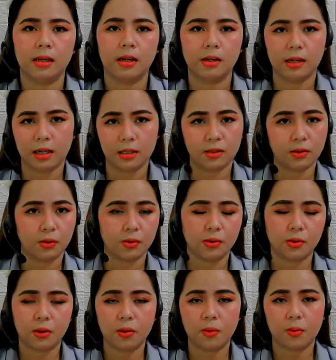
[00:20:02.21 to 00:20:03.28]
Okay, so
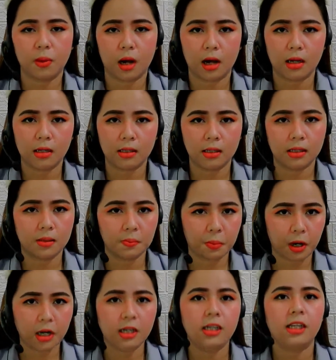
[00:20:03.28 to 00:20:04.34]
Solhwa, this
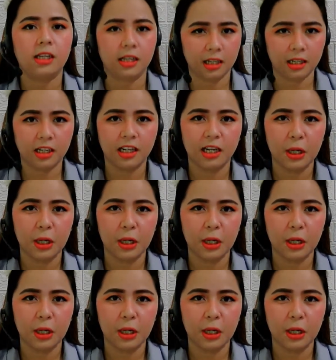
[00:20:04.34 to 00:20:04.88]
body